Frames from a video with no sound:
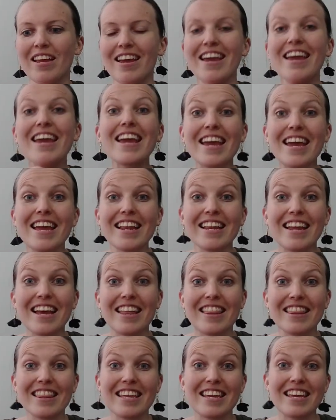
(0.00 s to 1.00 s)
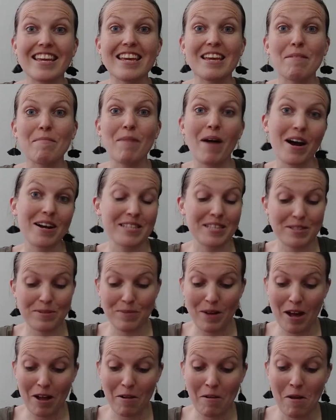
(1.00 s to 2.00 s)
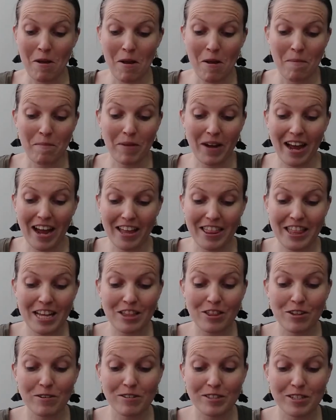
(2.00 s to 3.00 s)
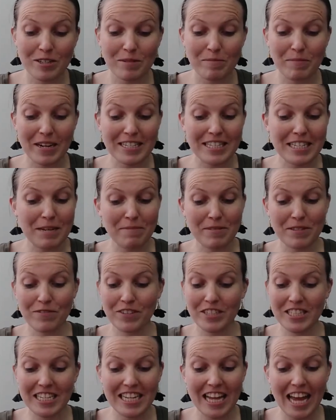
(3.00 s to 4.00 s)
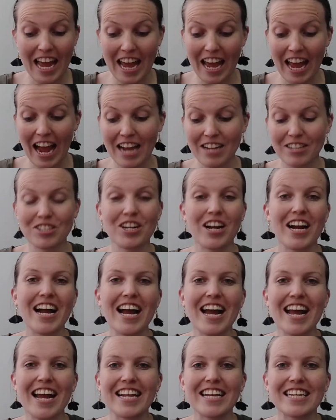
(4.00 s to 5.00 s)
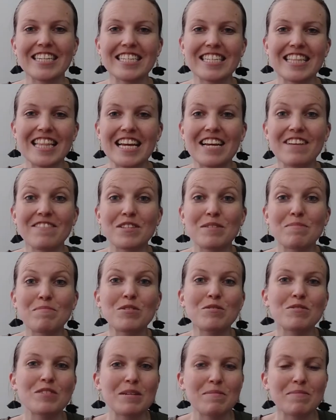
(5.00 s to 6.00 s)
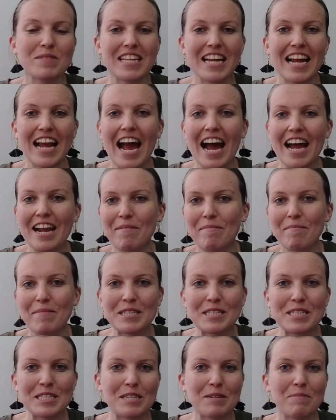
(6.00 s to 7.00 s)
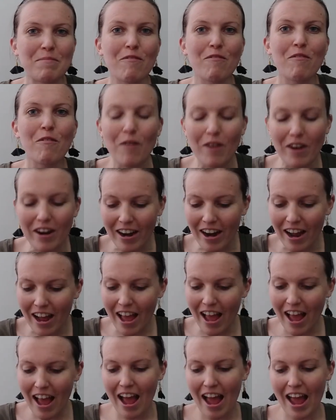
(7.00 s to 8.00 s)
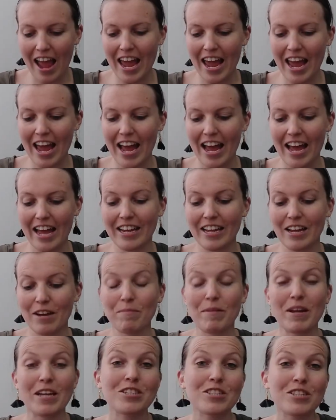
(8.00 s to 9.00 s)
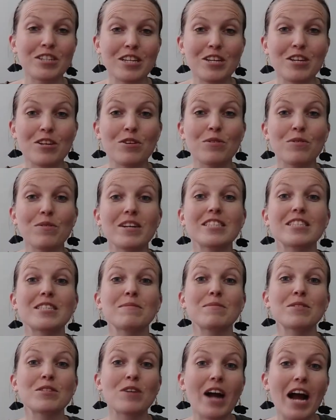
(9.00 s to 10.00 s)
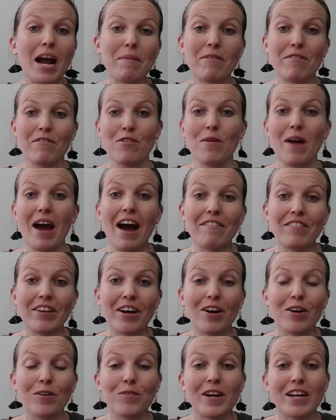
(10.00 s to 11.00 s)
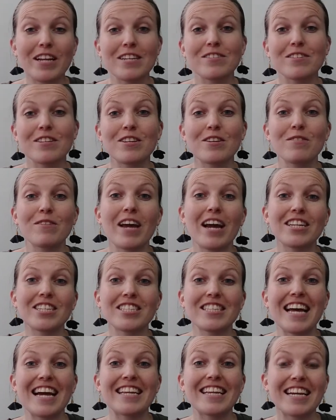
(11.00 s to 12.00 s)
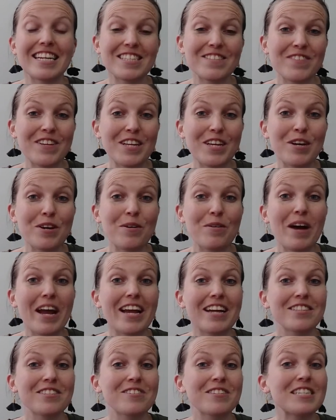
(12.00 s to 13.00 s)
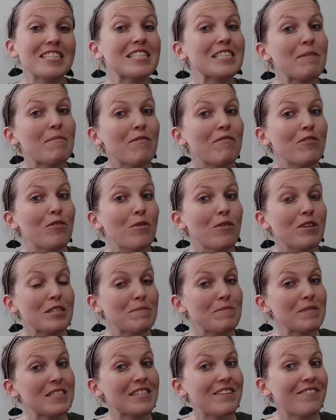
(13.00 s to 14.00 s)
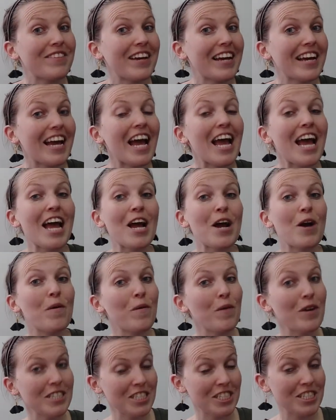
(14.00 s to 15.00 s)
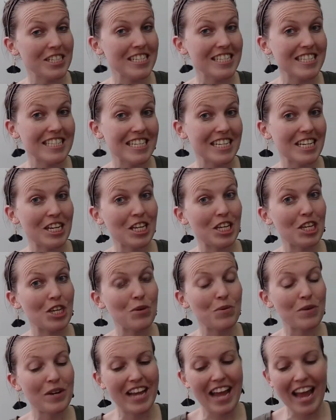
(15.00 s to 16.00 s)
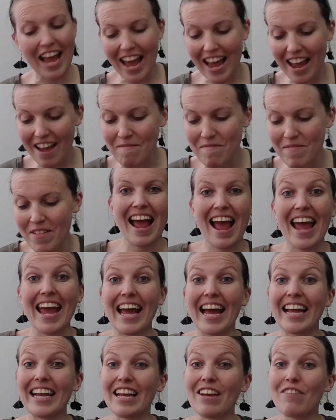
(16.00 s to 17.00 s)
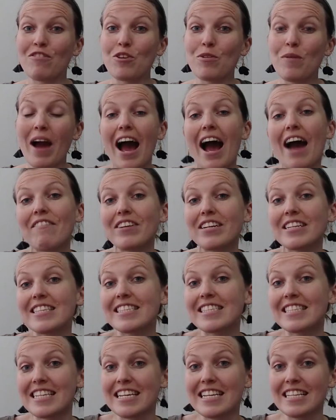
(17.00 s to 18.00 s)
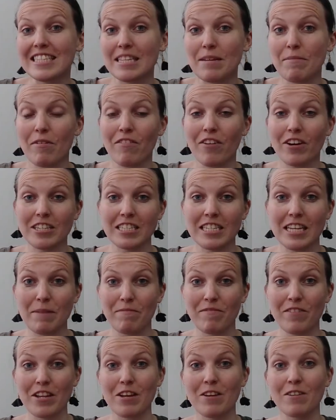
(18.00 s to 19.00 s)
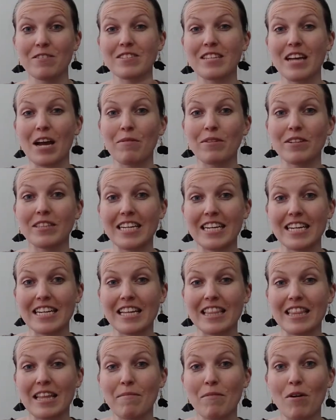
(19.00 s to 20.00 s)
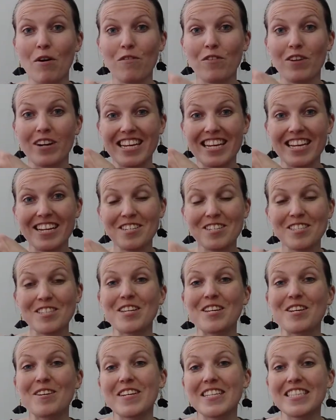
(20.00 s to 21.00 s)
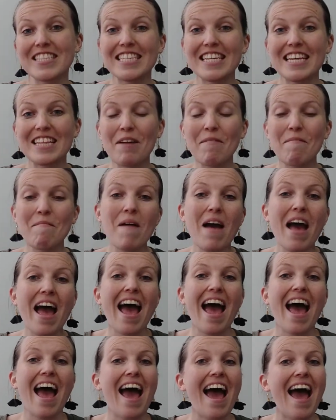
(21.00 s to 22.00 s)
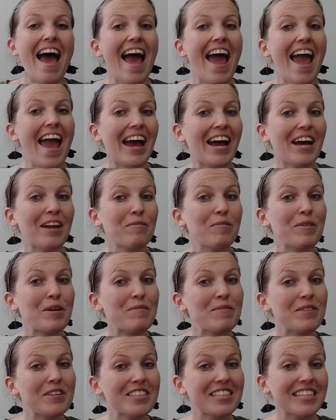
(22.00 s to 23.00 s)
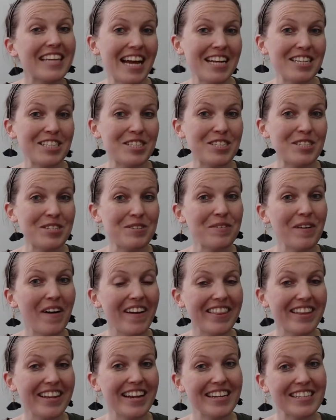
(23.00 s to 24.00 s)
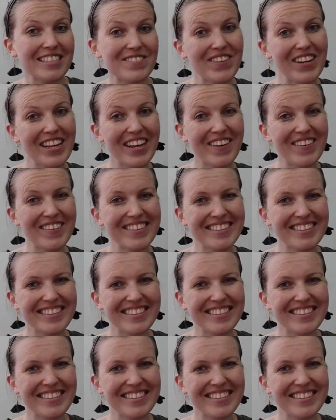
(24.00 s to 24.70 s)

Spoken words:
in the box as well. But I think those are my tips for today. I tried to think of some new tips that I hadn't mentioned before. And make sure that you subscribe if you haven't already so you catch that next video answering some of your specific questions in a Q&A. And if you haven't seen some of our tip videos, I will link them over here so that you can see them. And we will catch you on the next video.